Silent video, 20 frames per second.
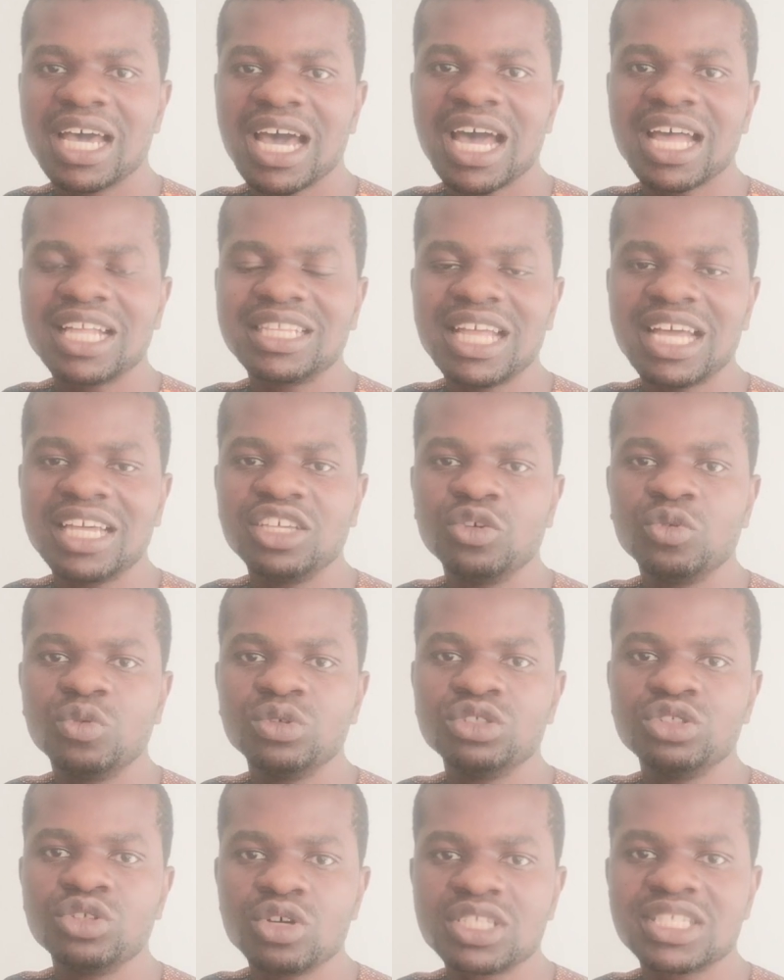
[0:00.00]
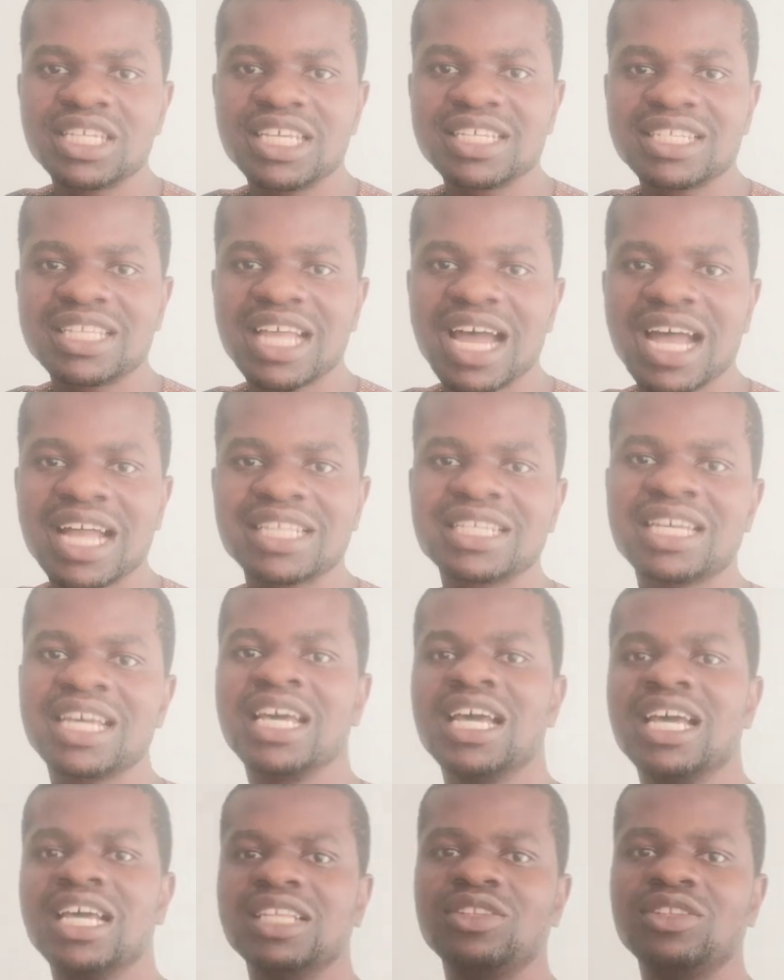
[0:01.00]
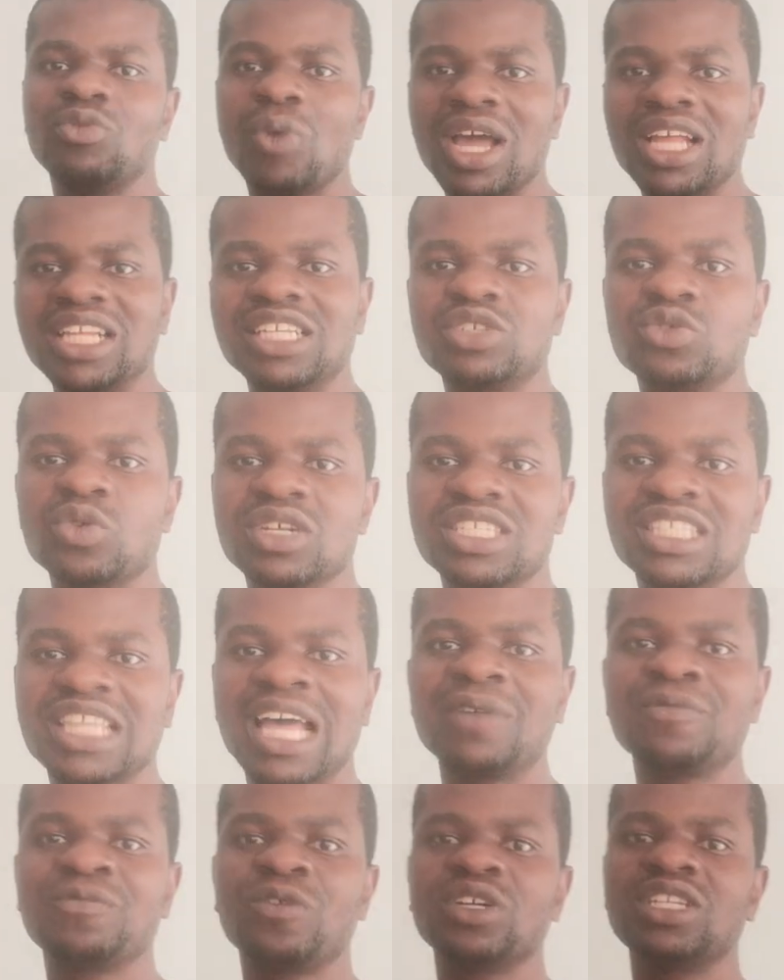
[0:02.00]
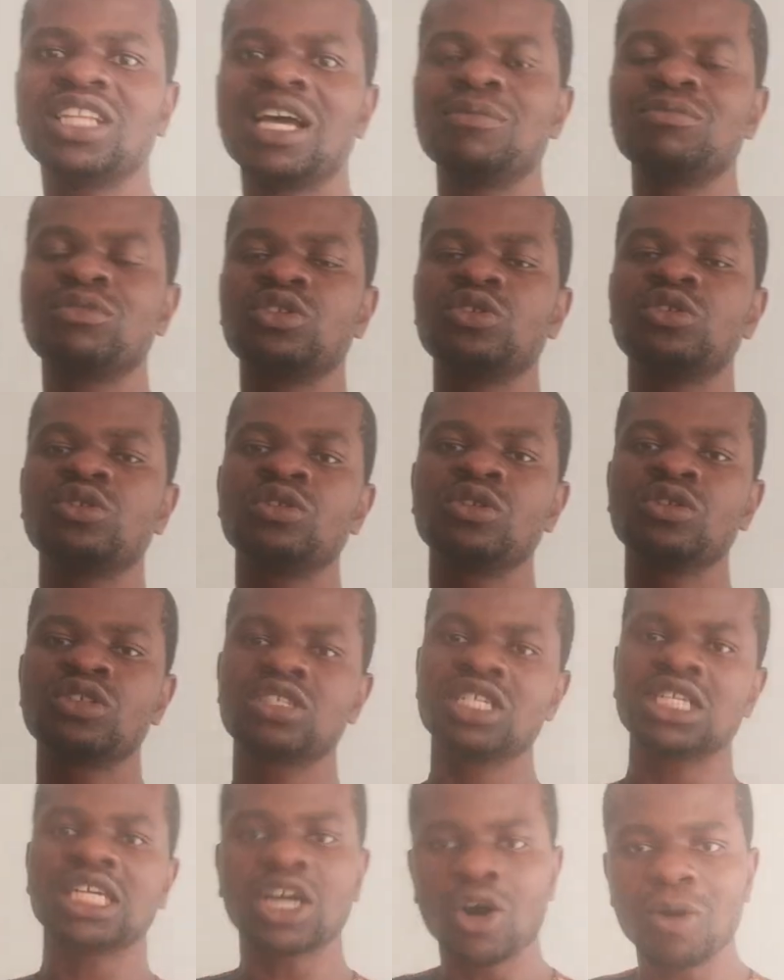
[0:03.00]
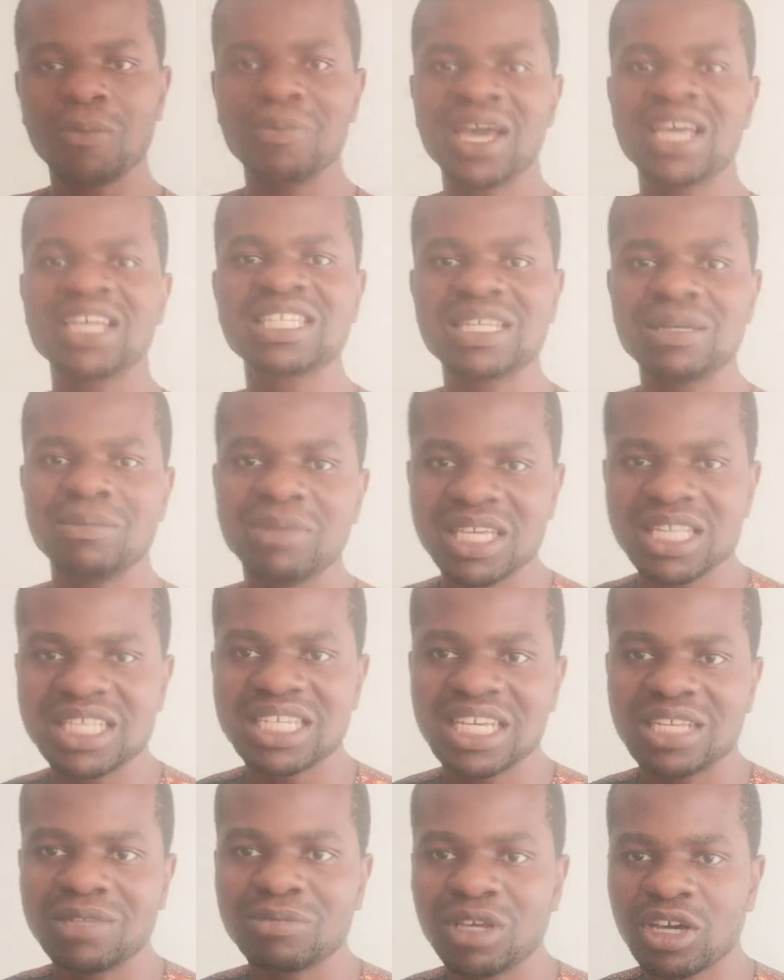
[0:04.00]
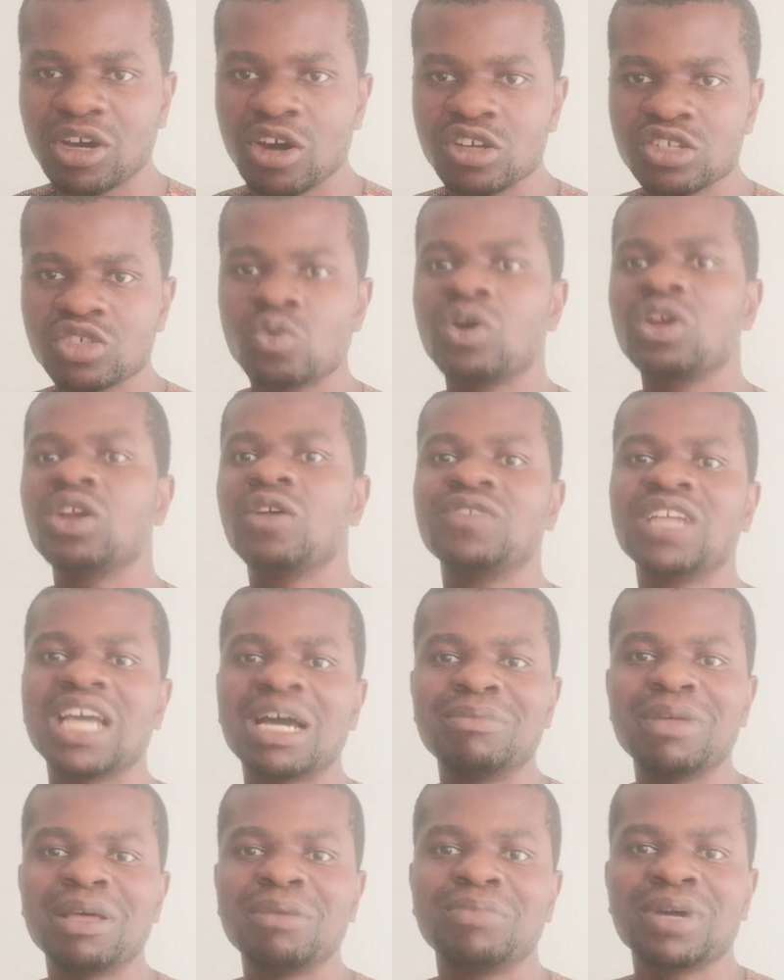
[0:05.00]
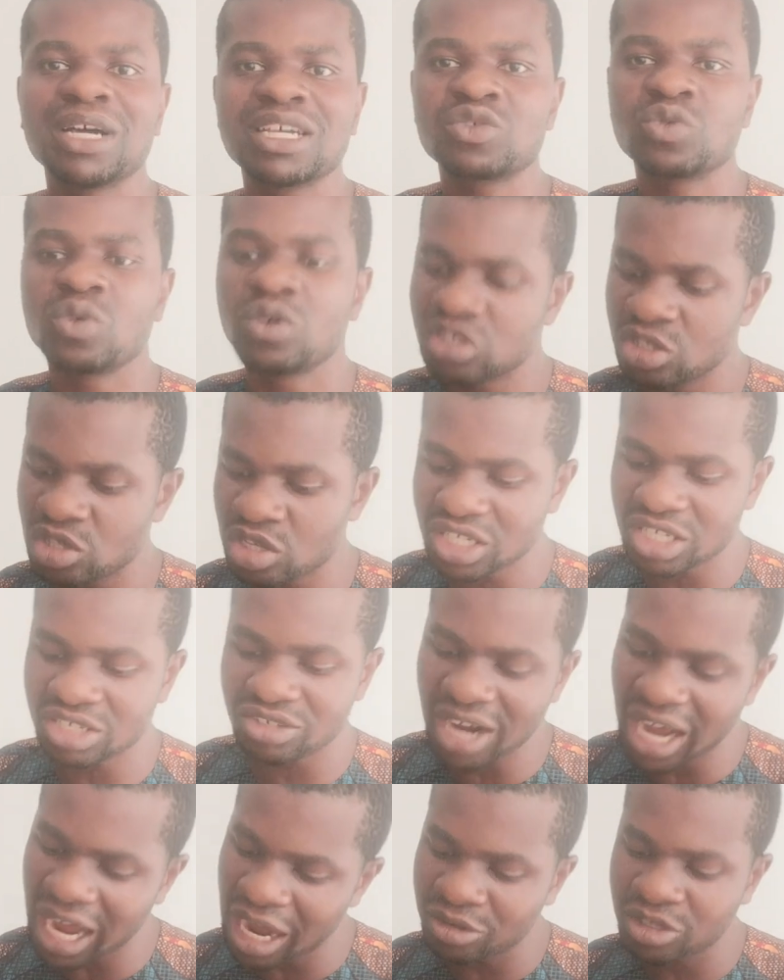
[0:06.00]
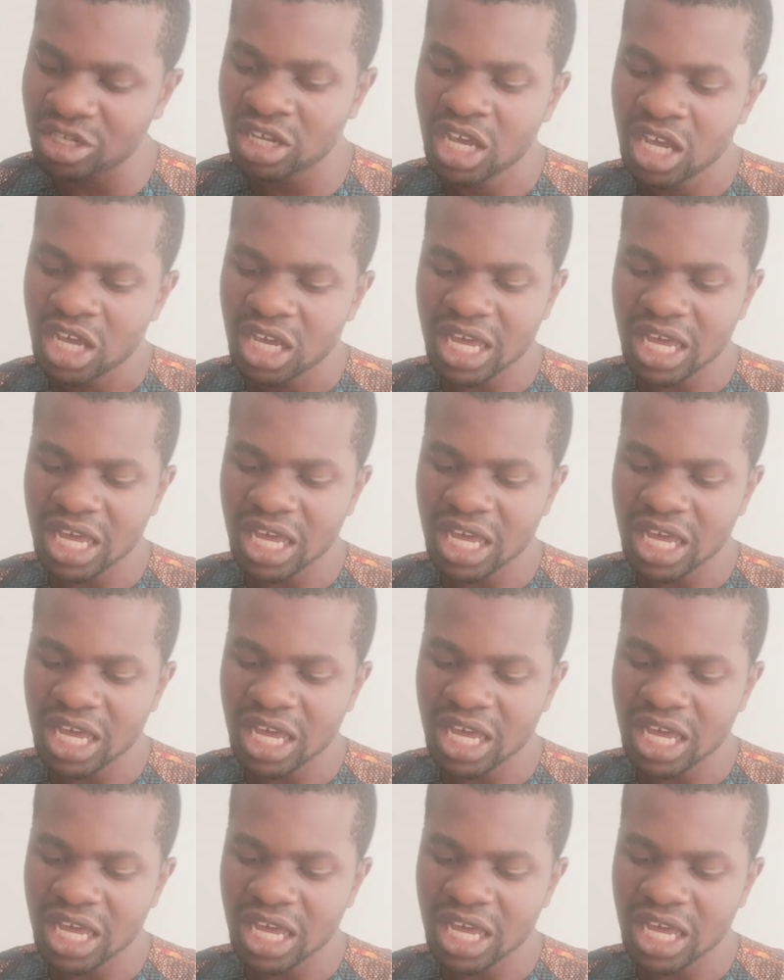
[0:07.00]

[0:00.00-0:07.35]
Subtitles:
And then you will notice that when it was time for them to commence the meeting, because one of their members was not around,